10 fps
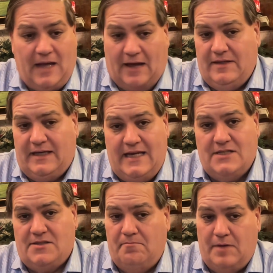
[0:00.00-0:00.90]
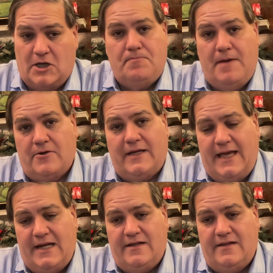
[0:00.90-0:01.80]
I think he's a much better
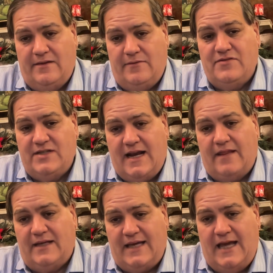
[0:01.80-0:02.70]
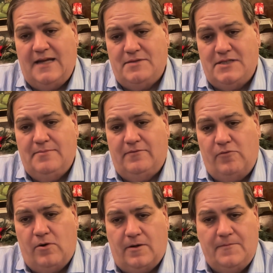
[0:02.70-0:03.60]
candidate than we've seen out of the KMT
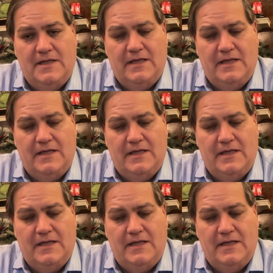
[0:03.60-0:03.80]
before.